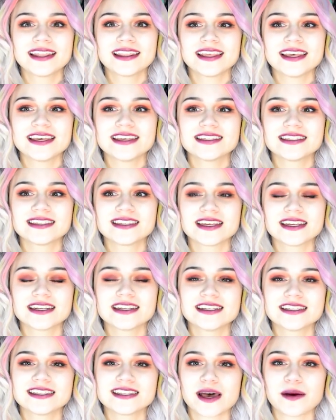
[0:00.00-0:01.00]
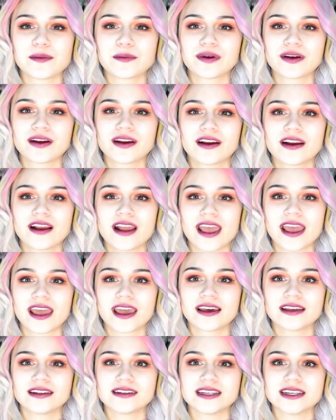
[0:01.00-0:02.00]
this December
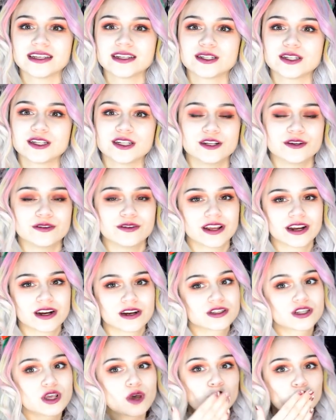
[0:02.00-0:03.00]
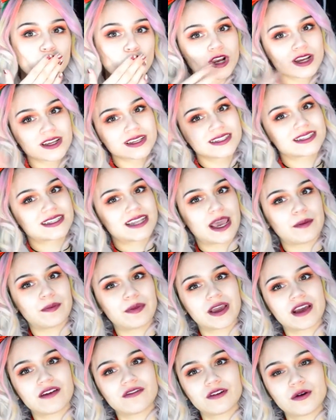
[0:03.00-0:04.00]
and into New Year's. Stay
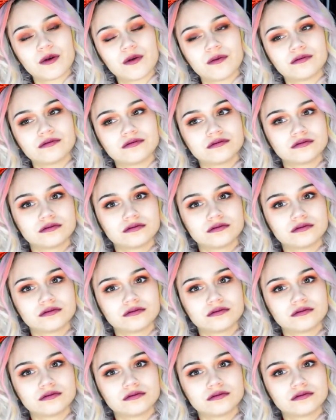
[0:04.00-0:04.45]
epic, everyone.